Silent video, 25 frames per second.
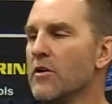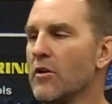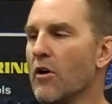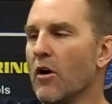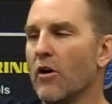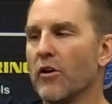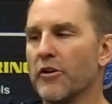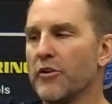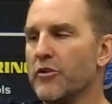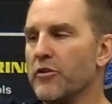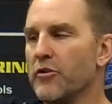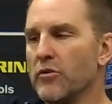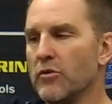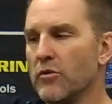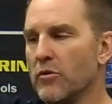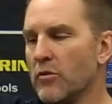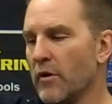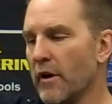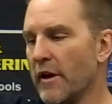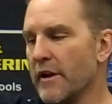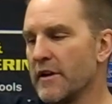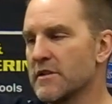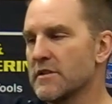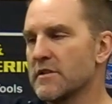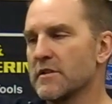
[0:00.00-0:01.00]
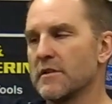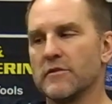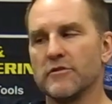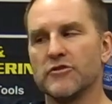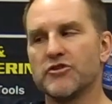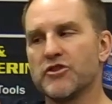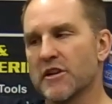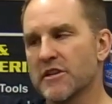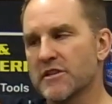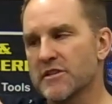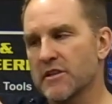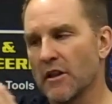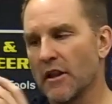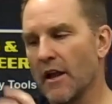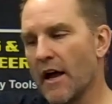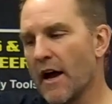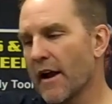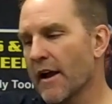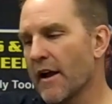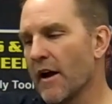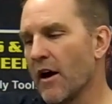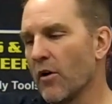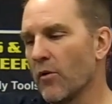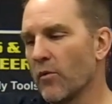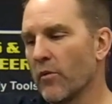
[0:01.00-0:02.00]
All you do is adjust the
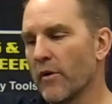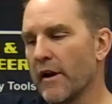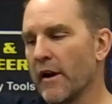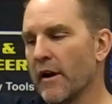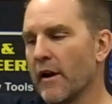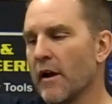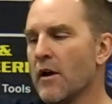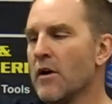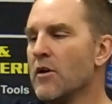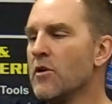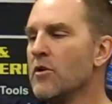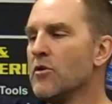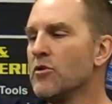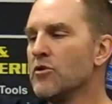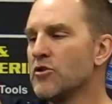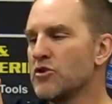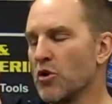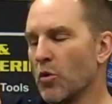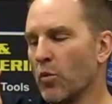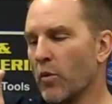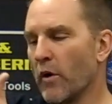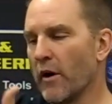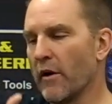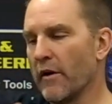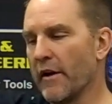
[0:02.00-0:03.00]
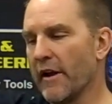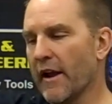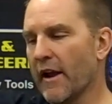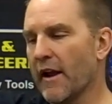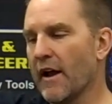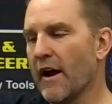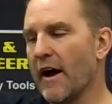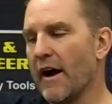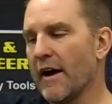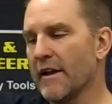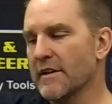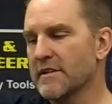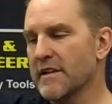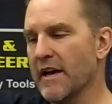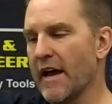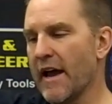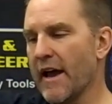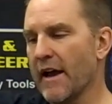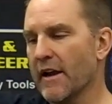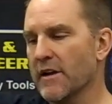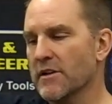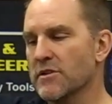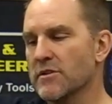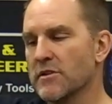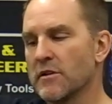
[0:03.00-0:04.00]
lockout ring to where it
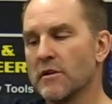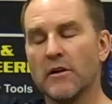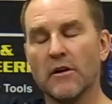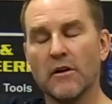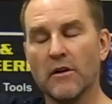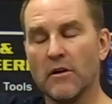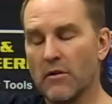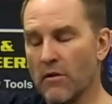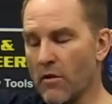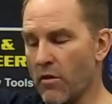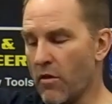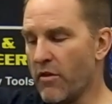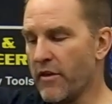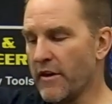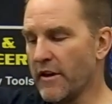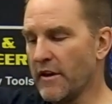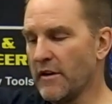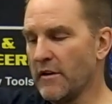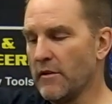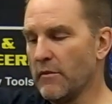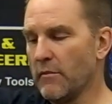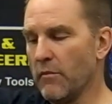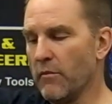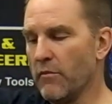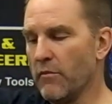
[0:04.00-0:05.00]
contacts the